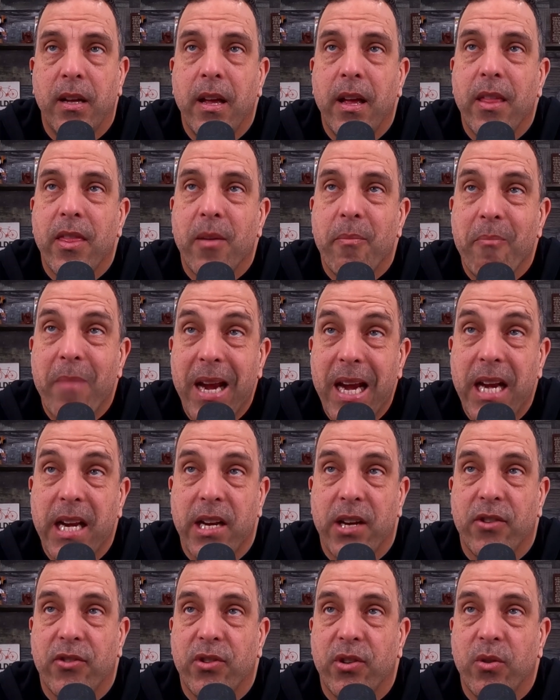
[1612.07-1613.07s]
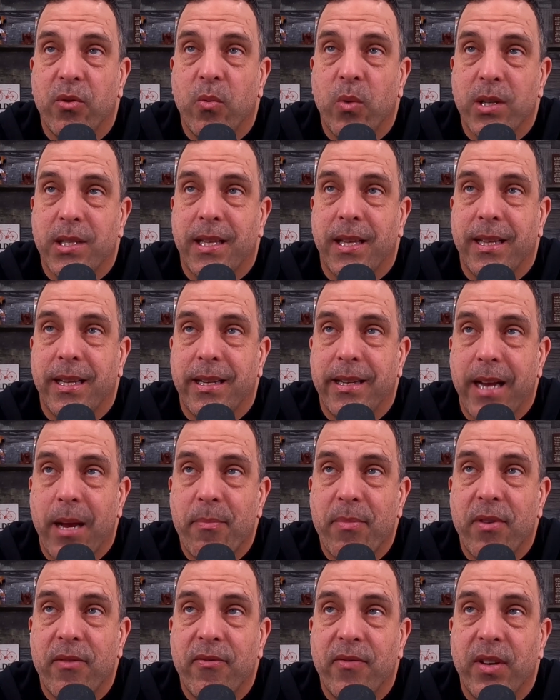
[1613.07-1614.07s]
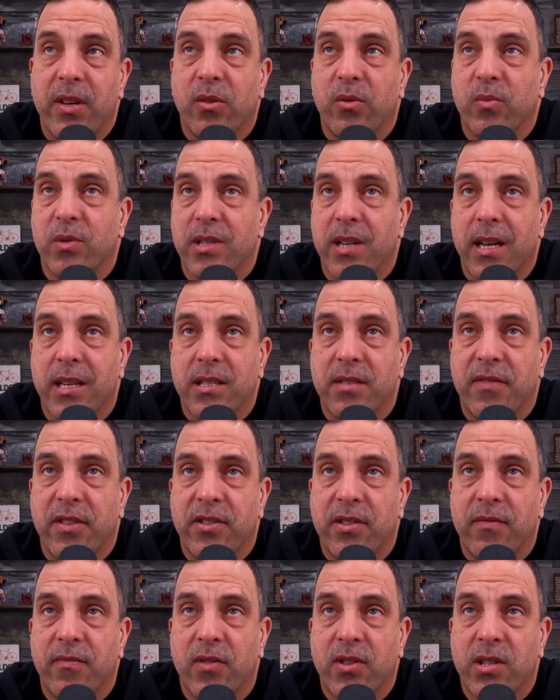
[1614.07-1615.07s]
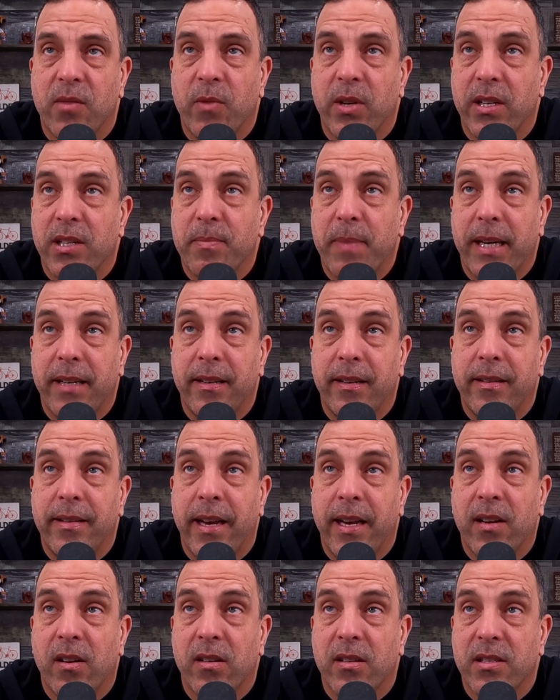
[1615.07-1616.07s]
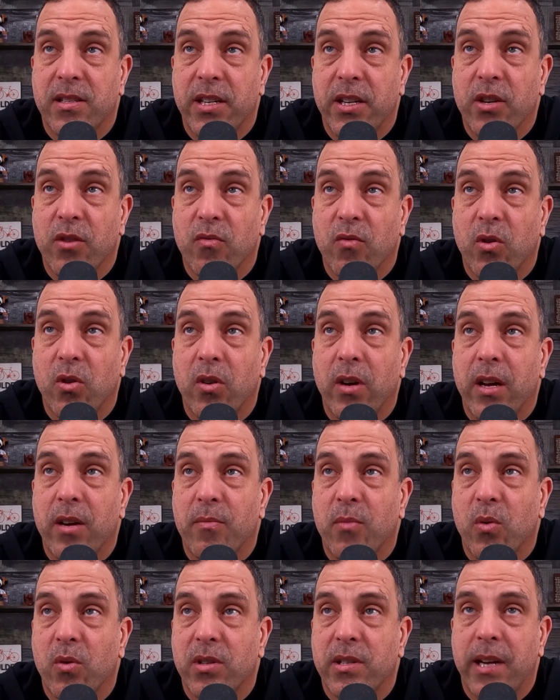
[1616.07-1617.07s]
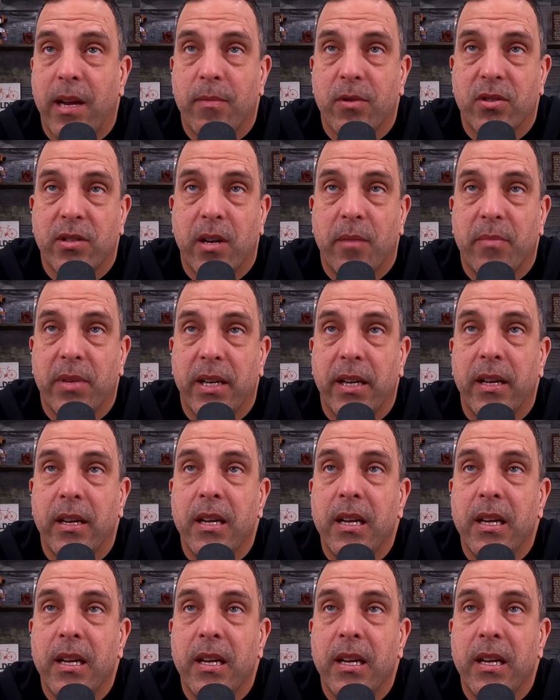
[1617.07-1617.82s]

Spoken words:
The main issue was that the depth of field was not sufficient for someone expecting to take on a senior role at a more established company.